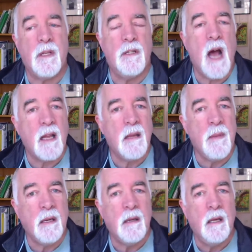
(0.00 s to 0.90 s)

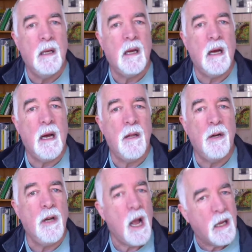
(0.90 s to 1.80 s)
document, you're
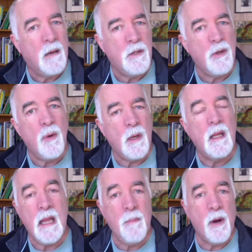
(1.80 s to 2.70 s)
not going to do in
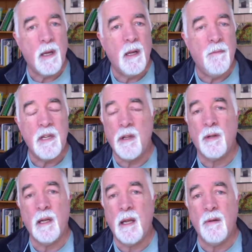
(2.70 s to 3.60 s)
an ebook. If you just
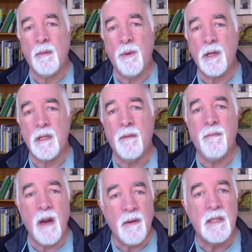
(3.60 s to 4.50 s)
look at Kindle books, they're
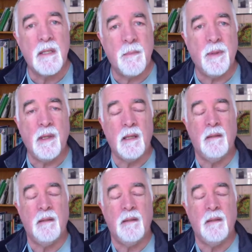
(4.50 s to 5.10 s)
very simple.